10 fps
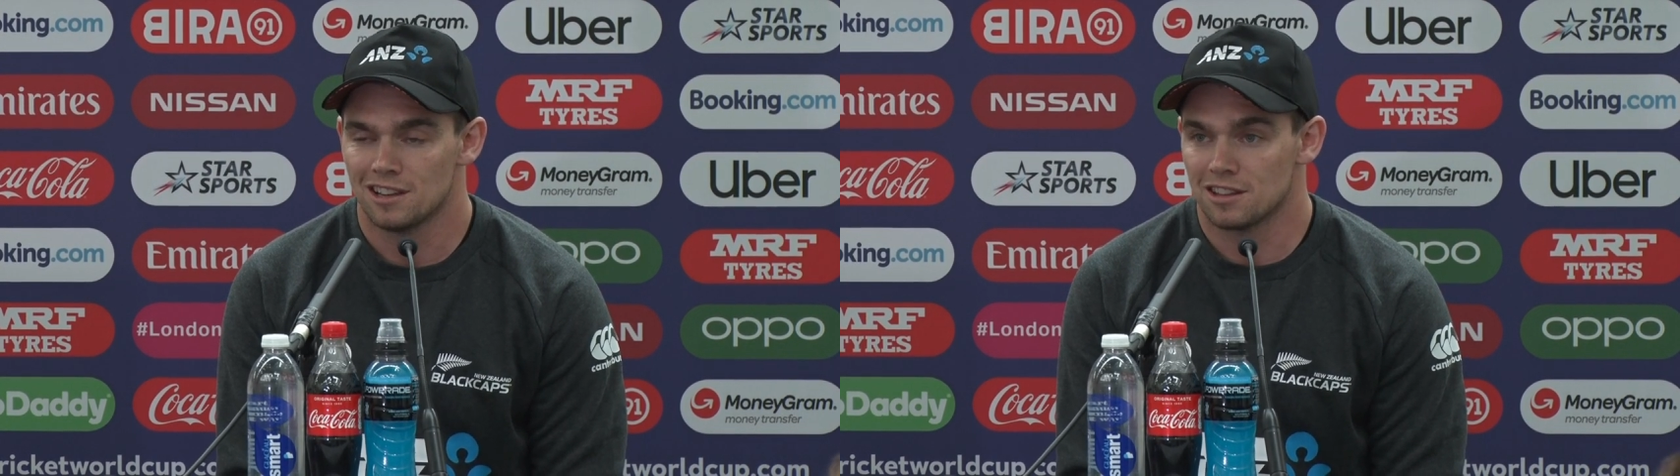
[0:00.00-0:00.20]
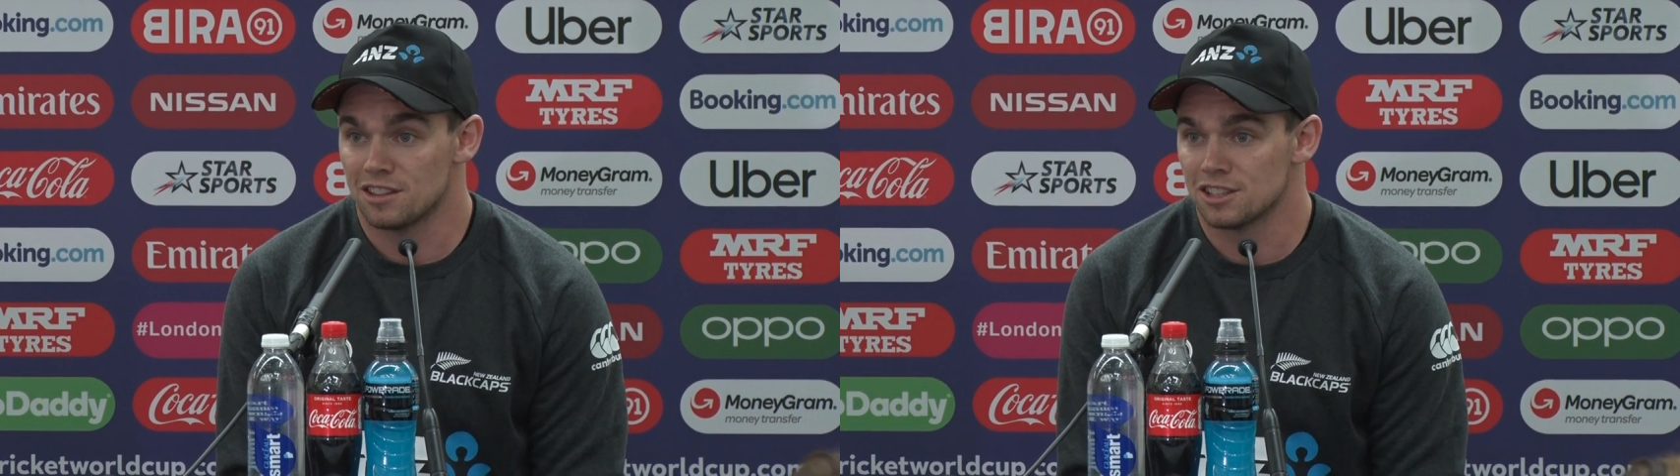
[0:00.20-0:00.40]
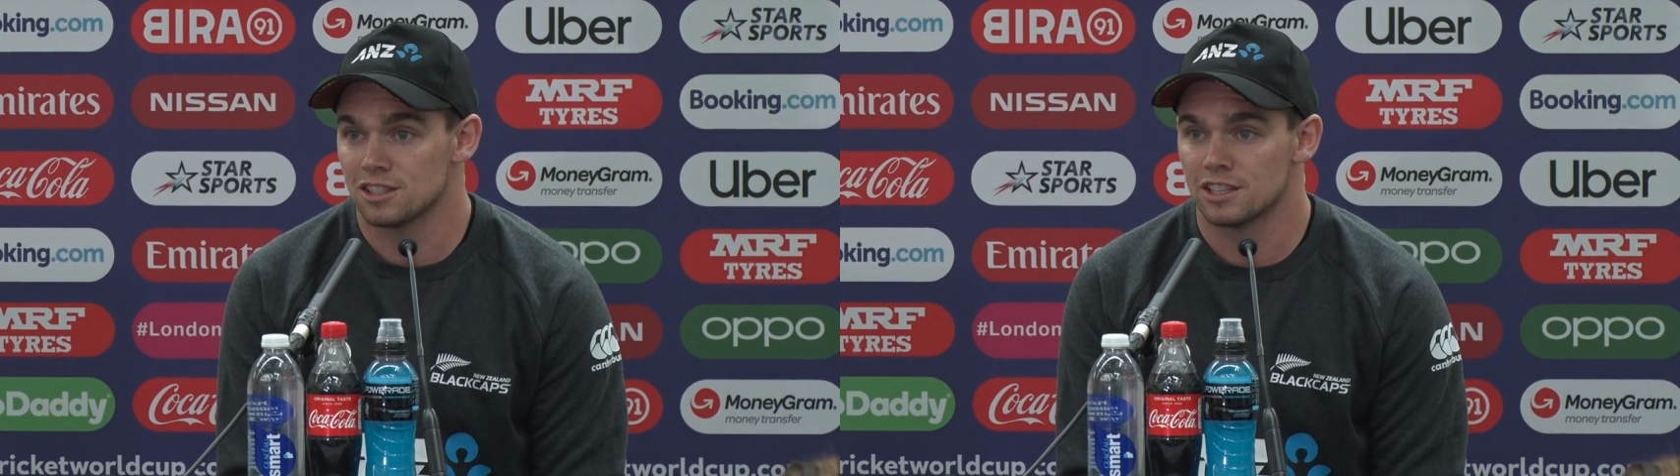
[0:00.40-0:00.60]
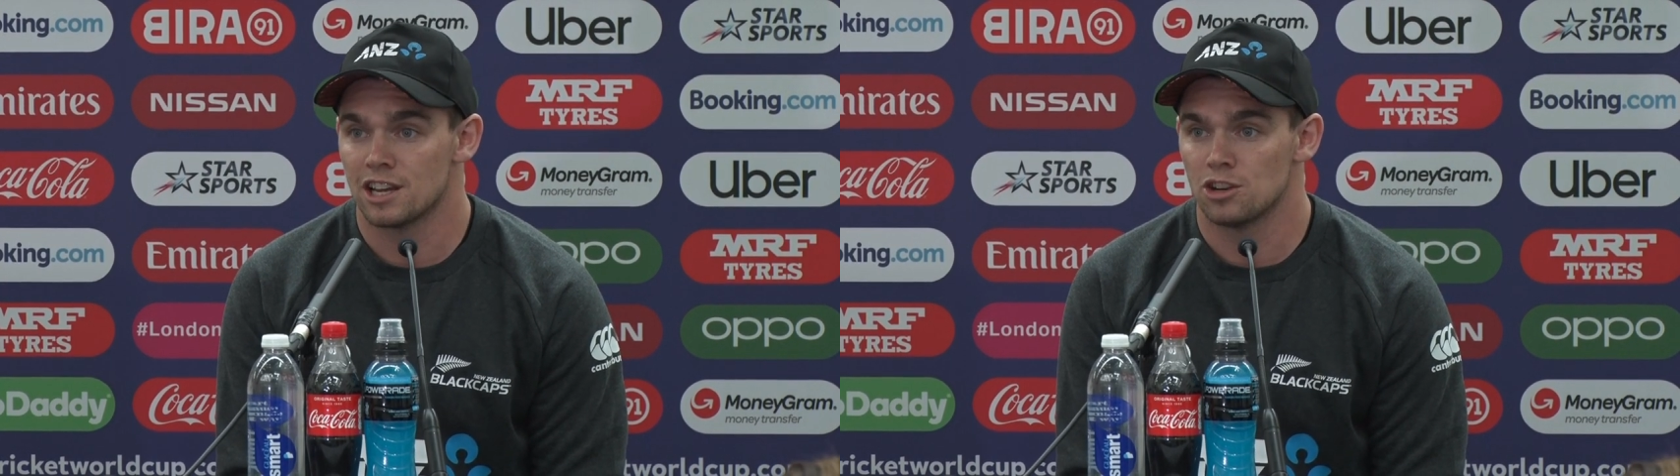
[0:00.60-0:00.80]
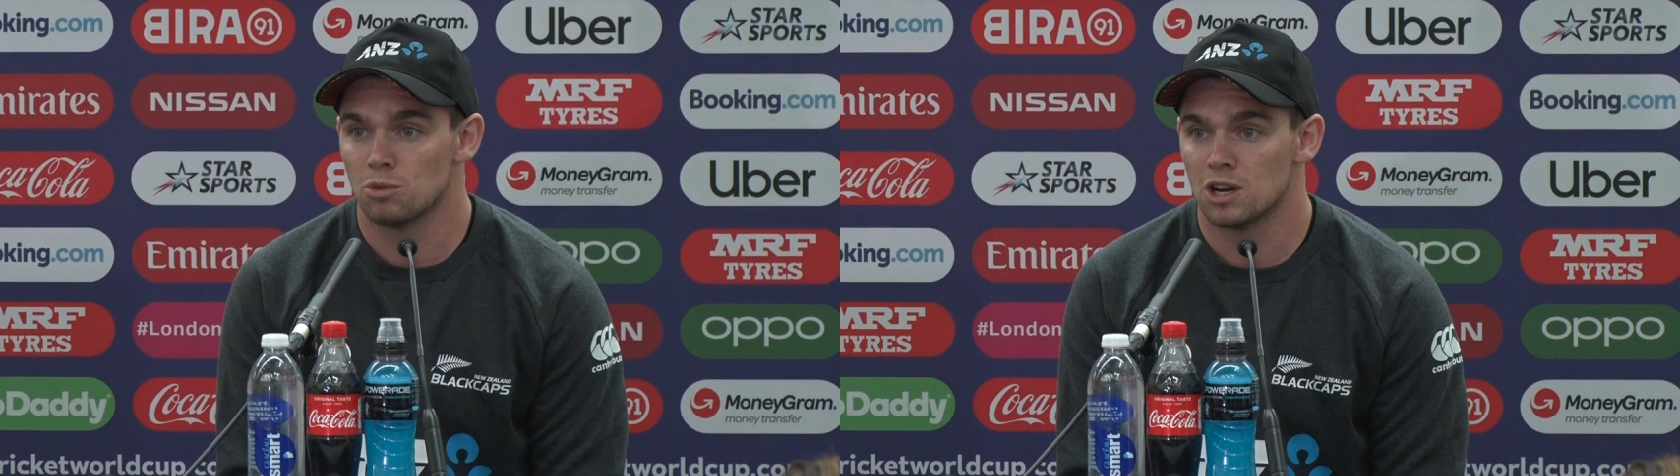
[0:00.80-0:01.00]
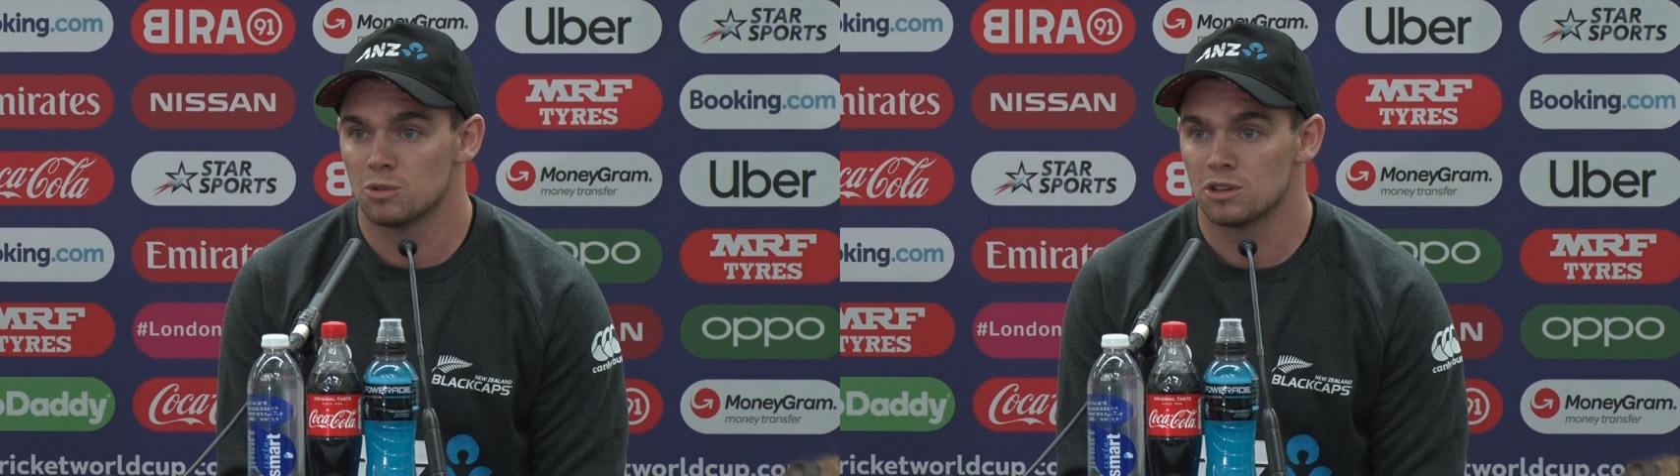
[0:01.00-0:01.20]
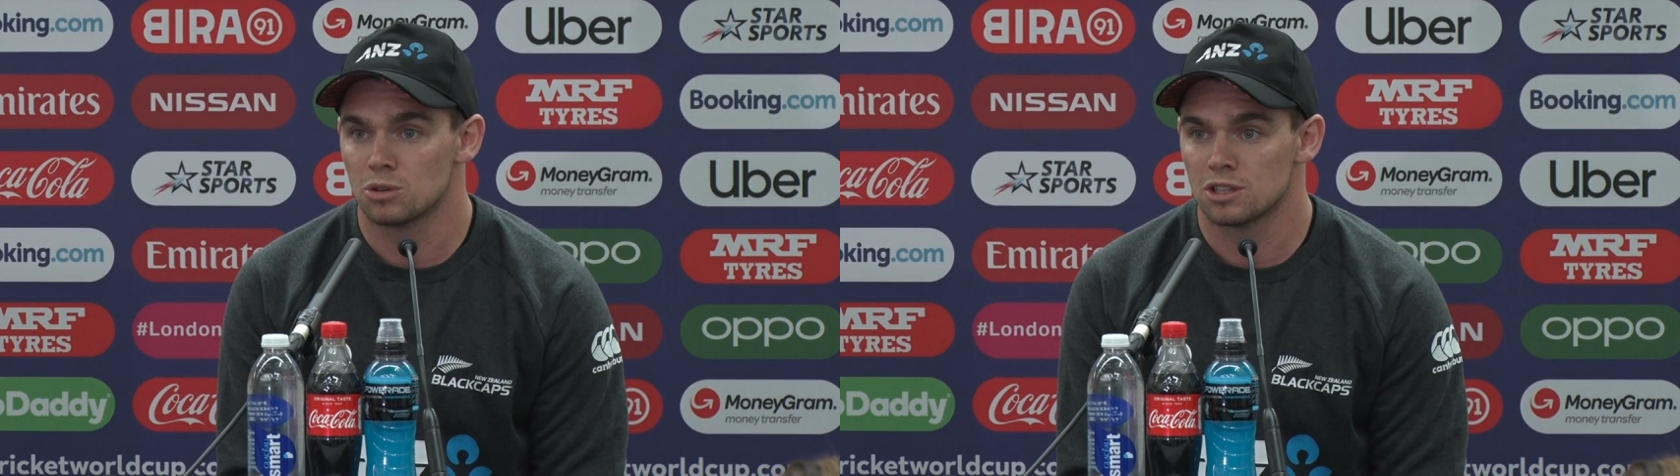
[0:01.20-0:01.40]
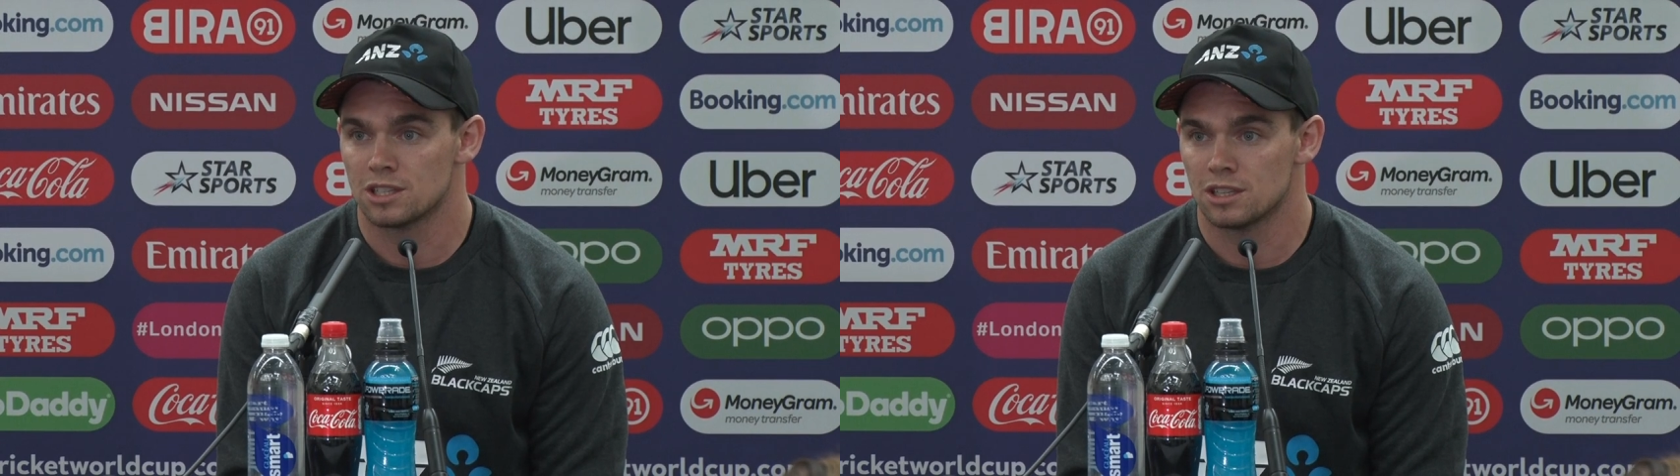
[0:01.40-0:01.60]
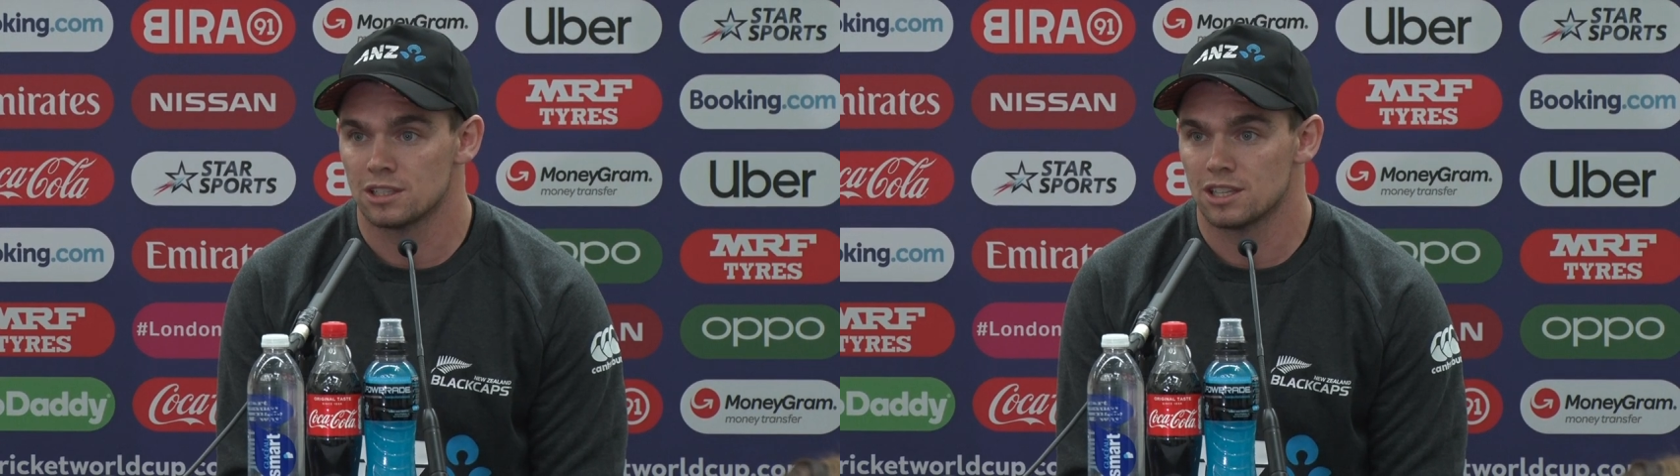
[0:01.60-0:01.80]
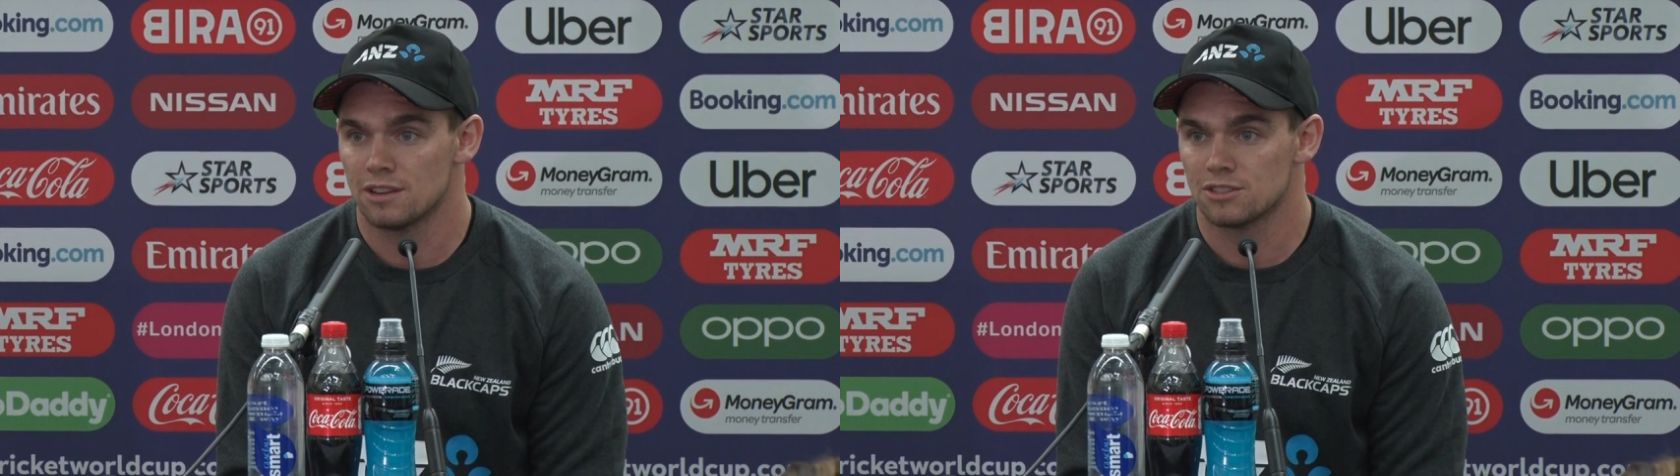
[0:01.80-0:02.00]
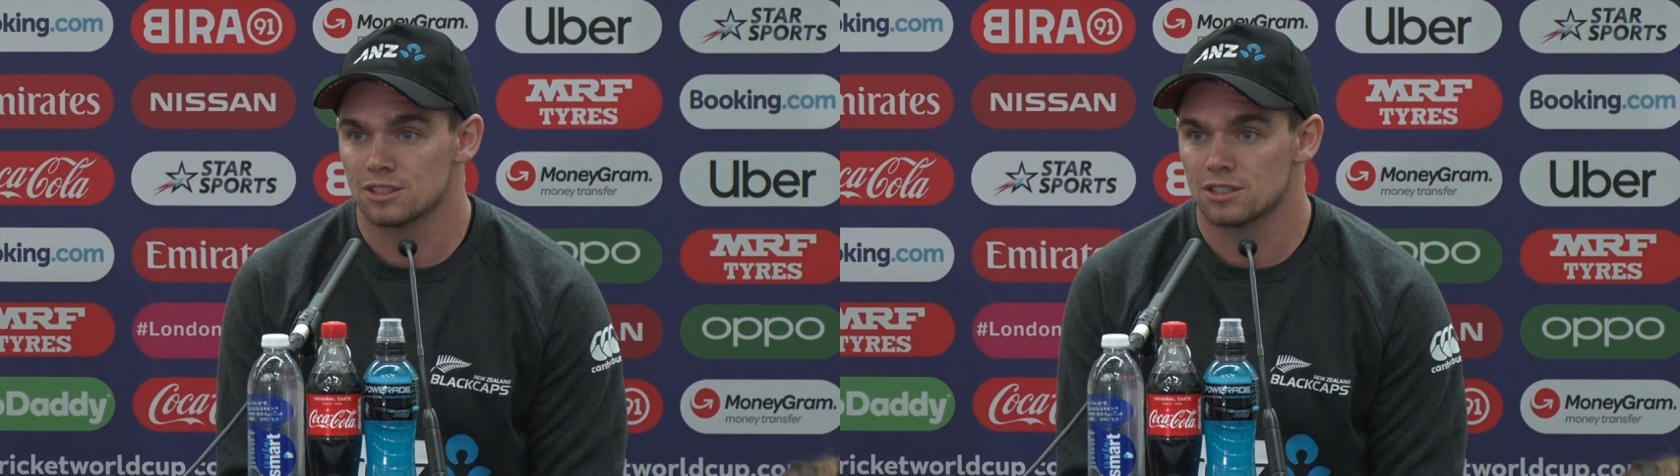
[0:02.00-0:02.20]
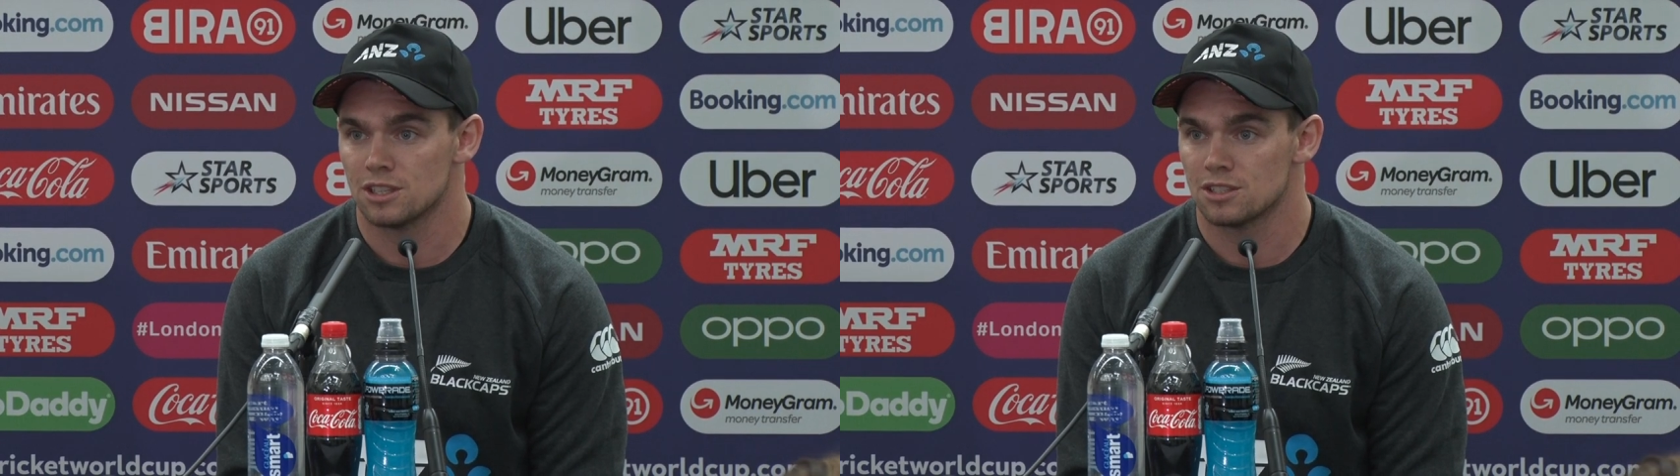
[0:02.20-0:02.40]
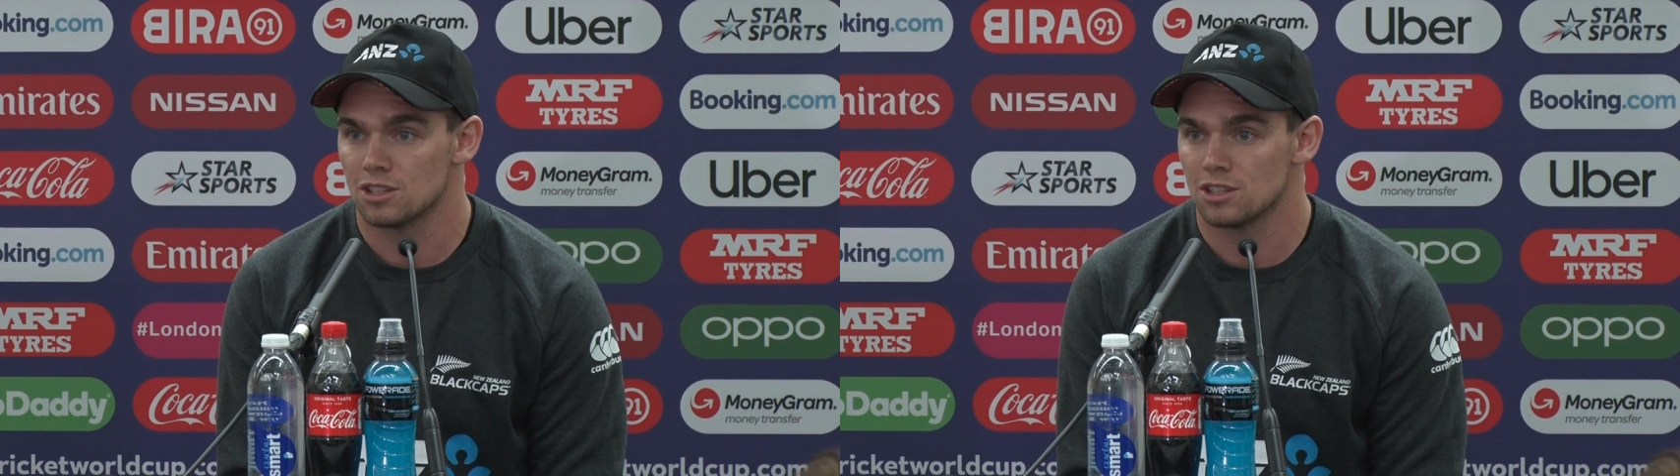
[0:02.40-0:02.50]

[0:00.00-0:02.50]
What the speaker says: the things that they do well in order to have success.